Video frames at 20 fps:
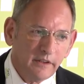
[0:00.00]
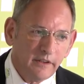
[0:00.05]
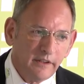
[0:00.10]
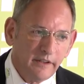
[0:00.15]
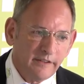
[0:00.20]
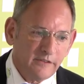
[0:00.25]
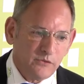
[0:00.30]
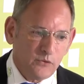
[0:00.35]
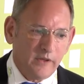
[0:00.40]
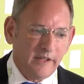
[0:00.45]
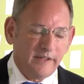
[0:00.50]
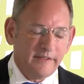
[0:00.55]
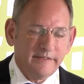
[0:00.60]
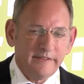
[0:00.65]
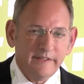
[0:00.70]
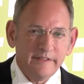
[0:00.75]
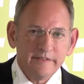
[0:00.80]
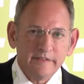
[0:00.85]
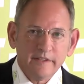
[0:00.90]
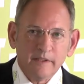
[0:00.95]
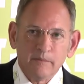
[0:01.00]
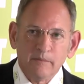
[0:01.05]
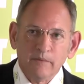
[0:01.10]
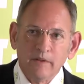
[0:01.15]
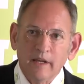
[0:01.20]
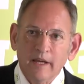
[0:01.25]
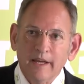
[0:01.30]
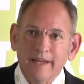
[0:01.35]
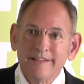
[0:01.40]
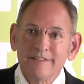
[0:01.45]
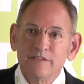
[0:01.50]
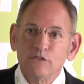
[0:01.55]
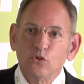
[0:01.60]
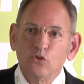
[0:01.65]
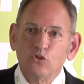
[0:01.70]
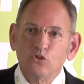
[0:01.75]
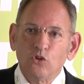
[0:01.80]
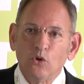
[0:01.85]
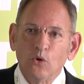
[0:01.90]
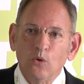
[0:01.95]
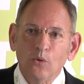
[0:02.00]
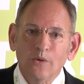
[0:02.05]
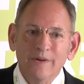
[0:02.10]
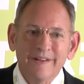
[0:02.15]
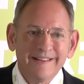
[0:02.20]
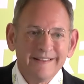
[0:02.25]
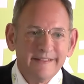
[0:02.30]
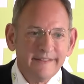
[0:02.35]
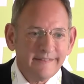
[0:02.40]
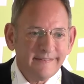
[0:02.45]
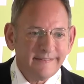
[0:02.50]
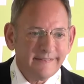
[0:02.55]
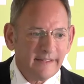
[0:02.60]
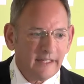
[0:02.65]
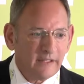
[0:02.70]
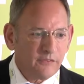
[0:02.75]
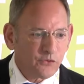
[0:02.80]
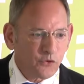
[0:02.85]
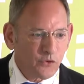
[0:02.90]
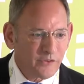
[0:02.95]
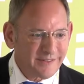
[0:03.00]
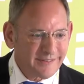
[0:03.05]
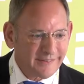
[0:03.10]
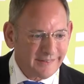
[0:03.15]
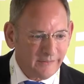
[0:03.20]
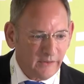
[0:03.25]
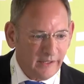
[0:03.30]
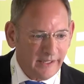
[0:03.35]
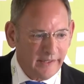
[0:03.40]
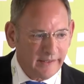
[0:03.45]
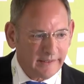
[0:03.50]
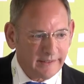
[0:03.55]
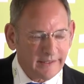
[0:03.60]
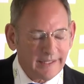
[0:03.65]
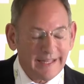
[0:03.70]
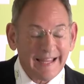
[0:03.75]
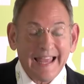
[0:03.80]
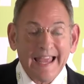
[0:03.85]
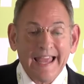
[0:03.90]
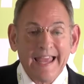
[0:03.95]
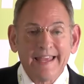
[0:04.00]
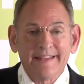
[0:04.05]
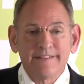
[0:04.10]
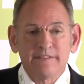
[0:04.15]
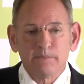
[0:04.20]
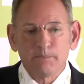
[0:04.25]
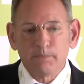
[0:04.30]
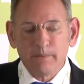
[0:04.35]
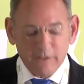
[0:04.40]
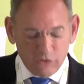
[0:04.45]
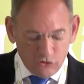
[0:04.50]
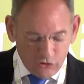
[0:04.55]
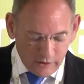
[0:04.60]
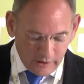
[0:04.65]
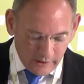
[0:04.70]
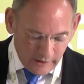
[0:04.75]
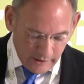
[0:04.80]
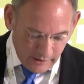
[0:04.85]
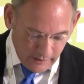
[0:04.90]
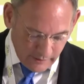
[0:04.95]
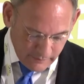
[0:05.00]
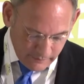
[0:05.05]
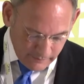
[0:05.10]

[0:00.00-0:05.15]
Israeli system has to show self-restraint, especially